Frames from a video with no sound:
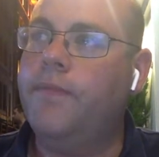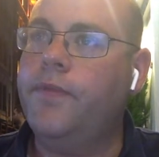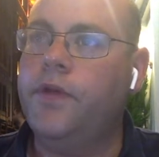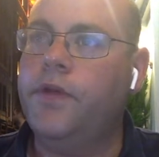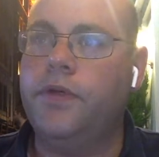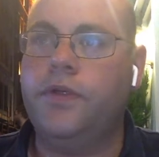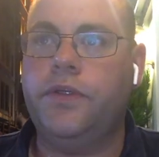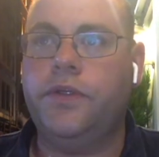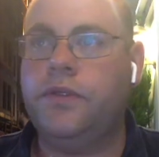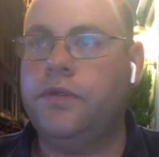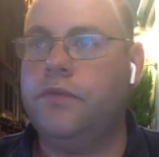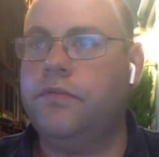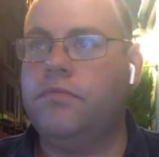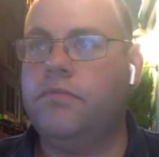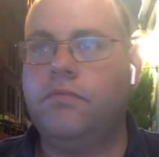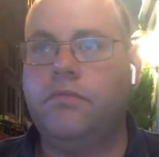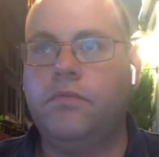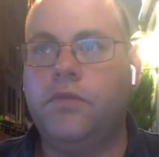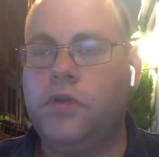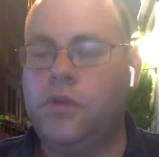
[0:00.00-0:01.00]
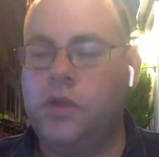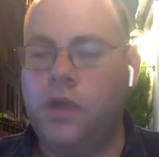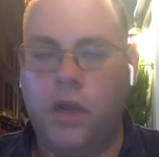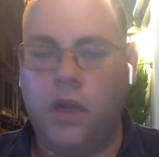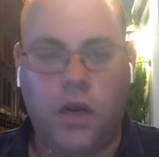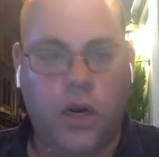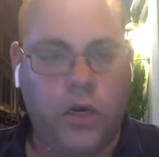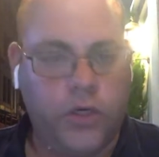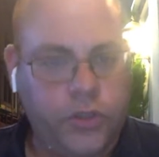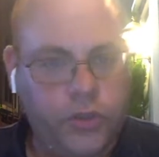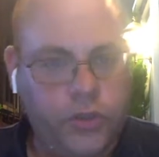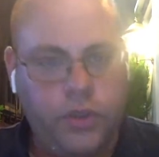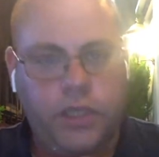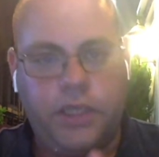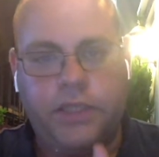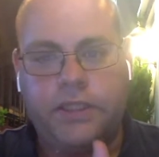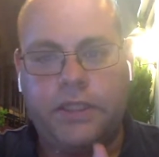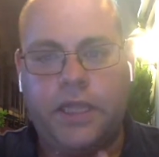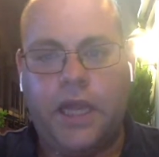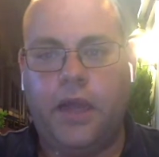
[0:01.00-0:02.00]
there's a
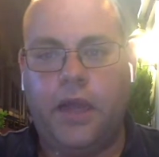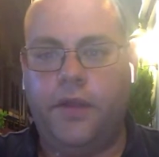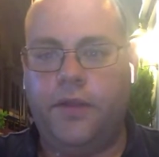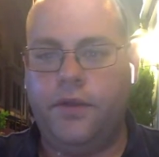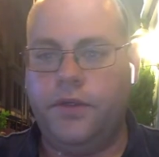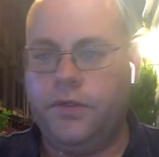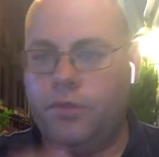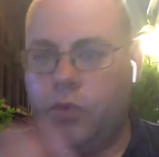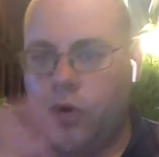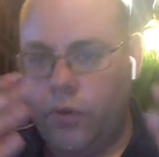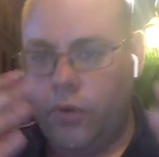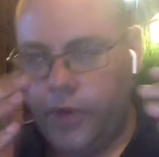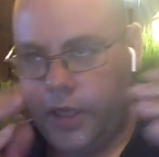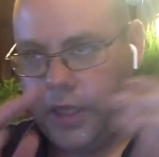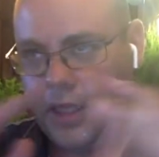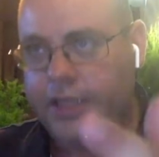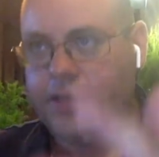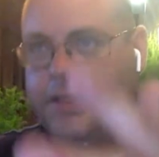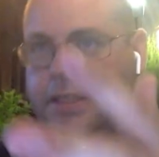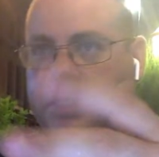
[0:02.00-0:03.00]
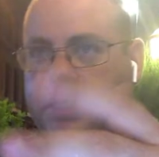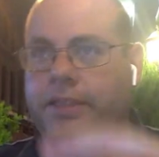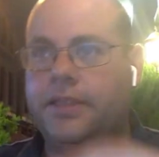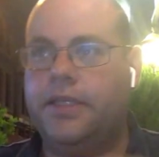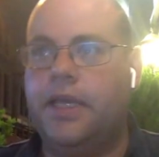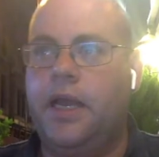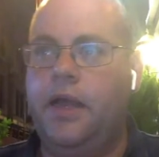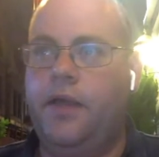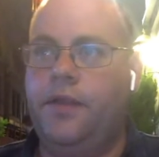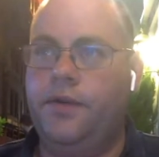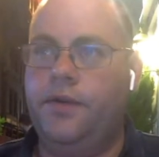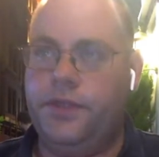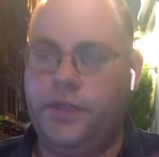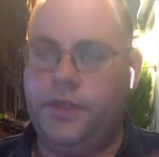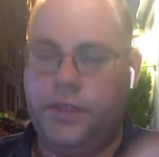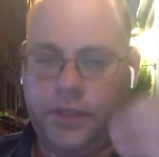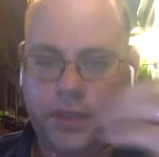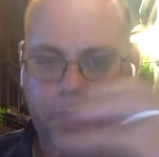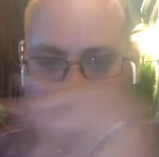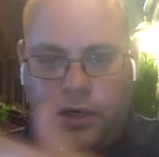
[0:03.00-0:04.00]
cartoony style, there's a more realistic style, there's
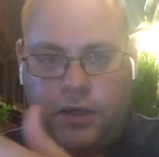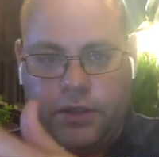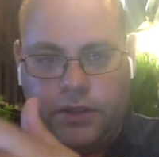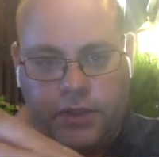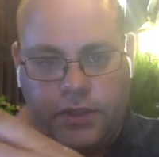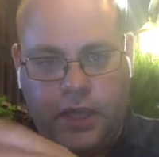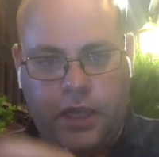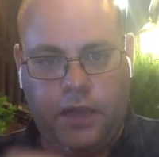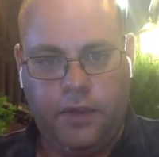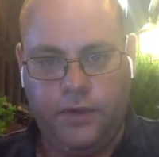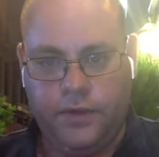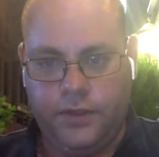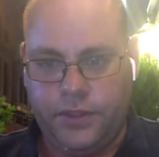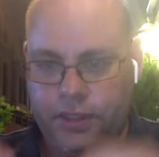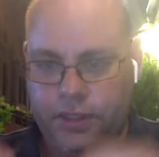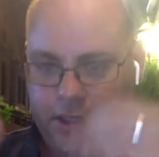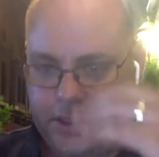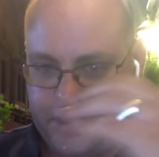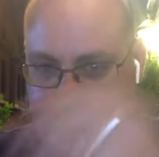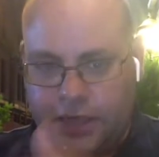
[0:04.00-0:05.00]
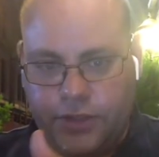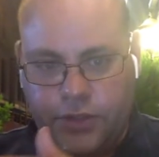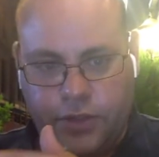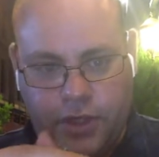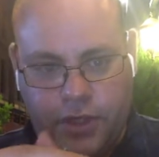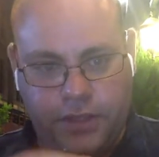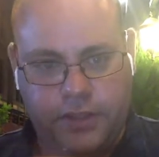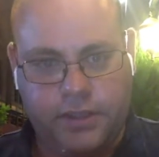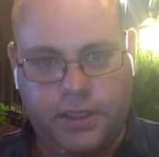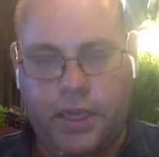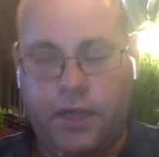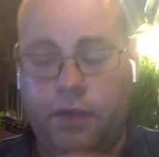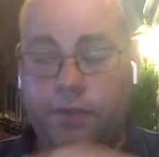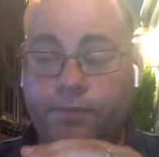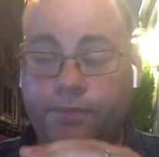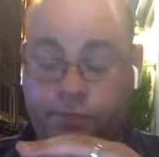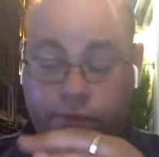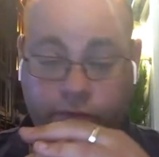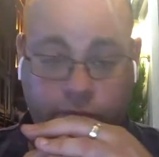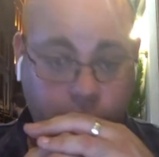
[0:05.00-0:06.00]
a darker style, there's an exaggerated style.
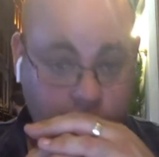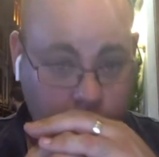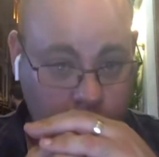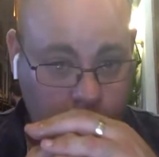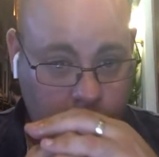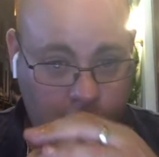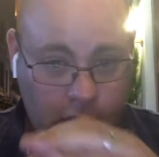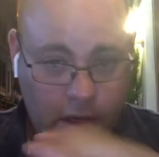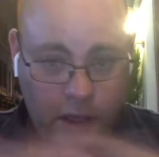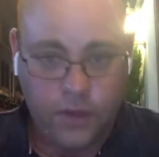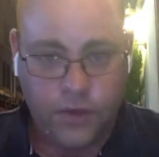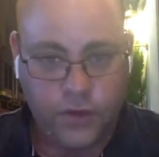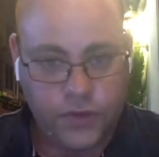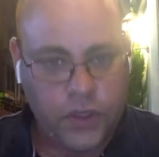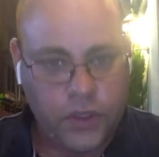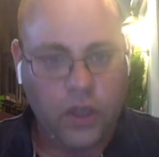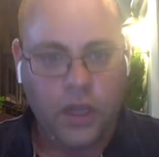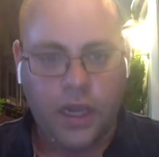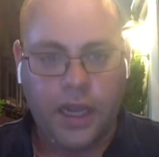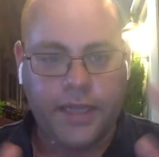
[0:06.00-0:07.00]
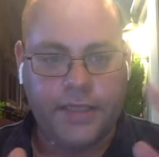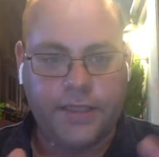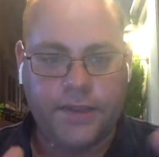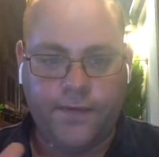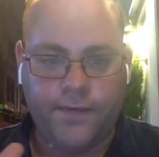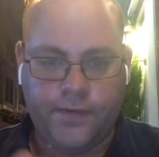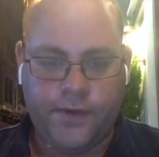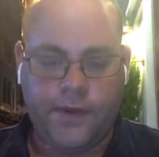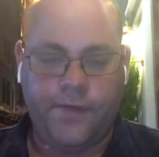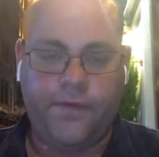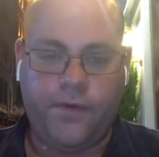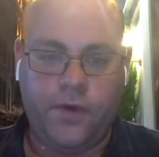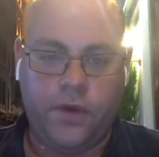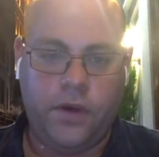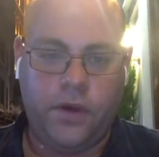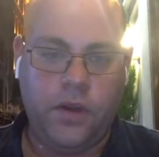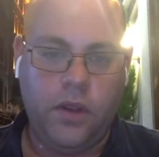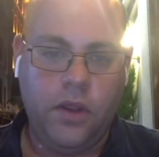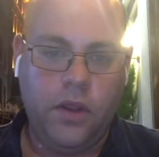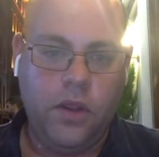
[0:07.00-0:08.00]
There's all kinds of
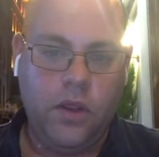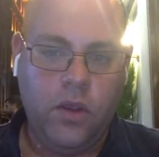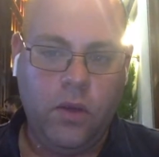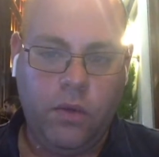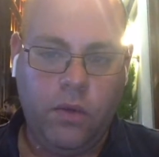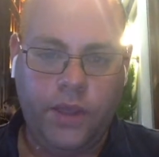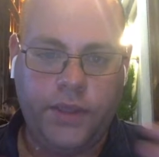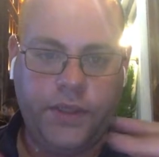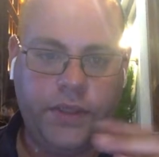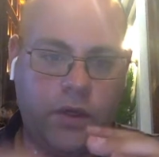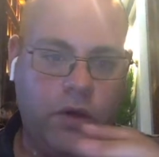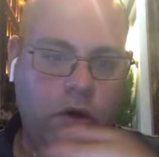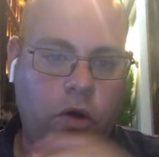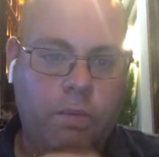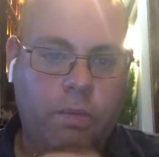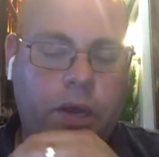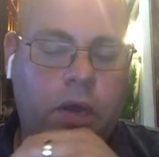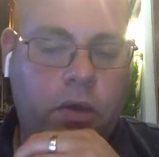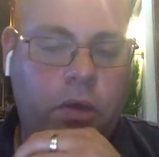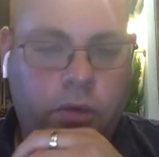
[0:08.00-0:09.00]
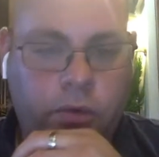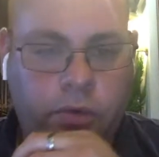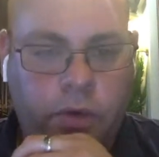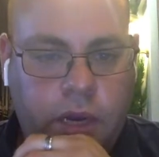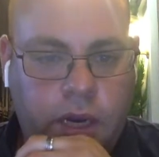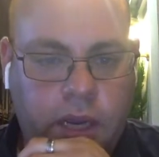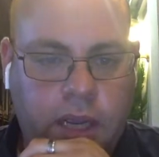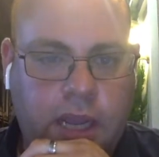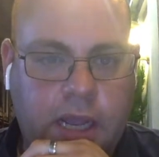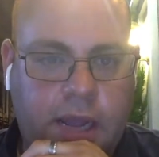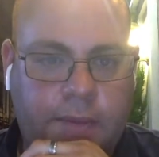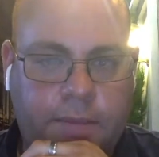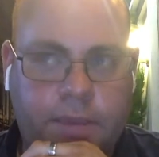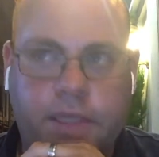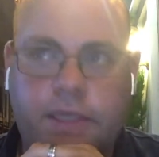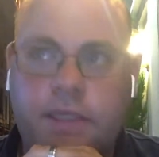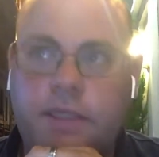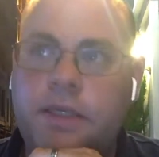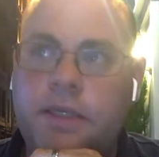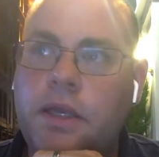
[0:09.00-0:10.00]
different ways to go about creating
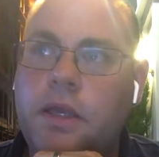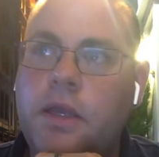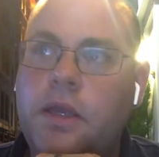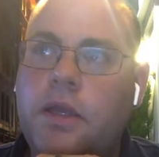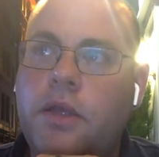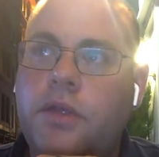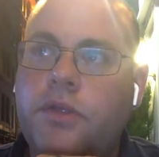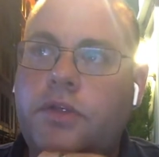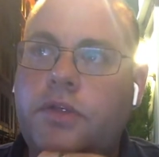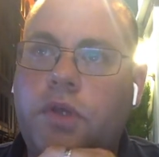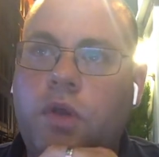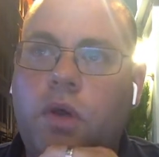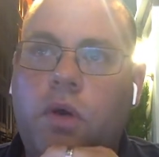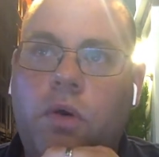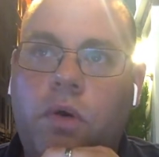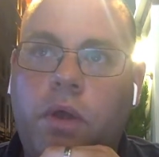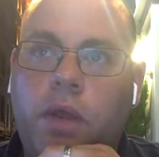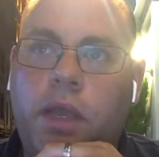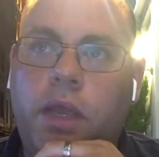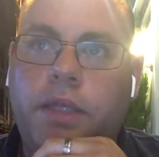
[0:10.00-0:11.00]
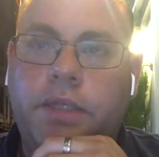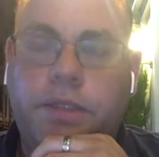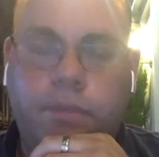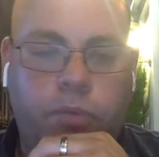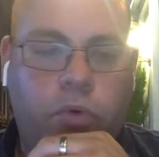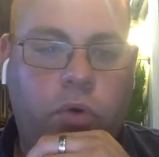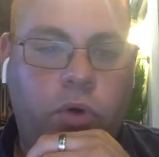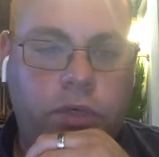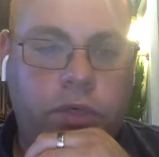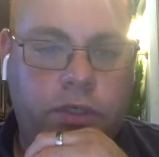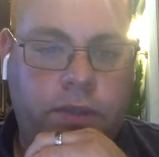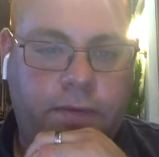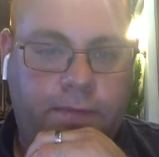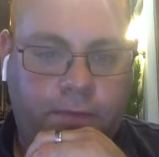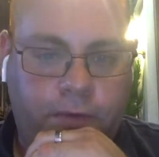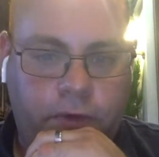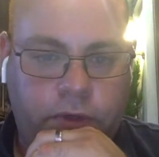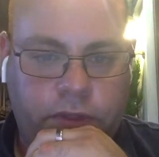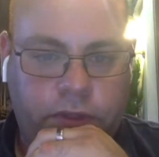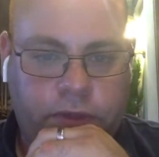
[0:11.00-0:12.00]
comics. So it's important to
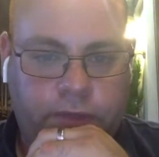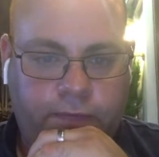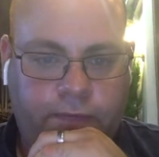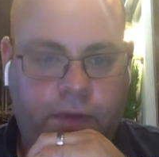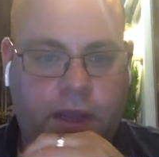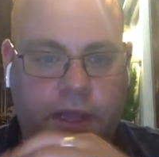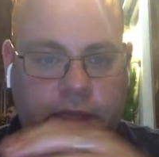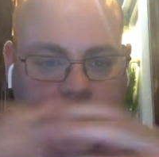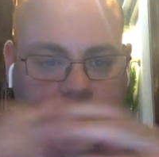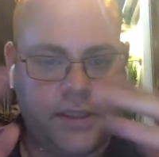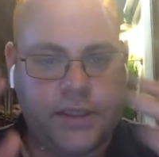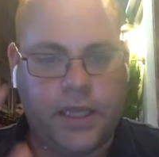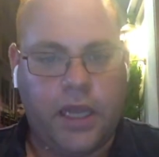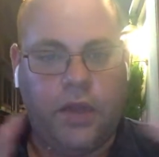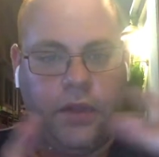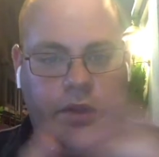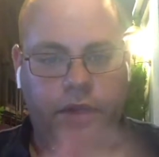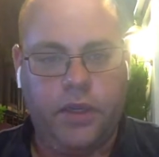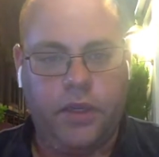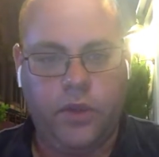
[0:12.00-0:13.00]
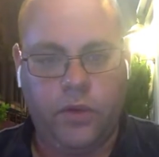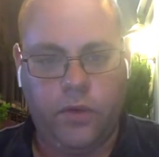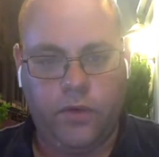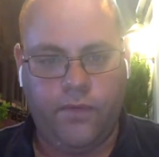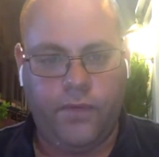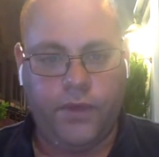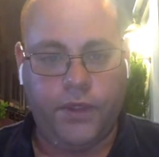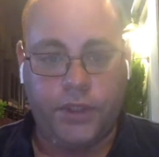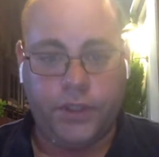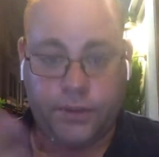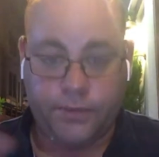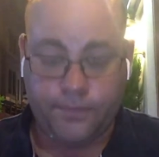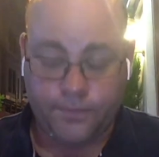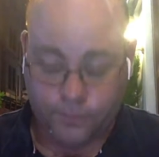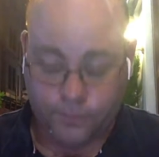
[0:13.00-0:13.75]
first find the style that you envision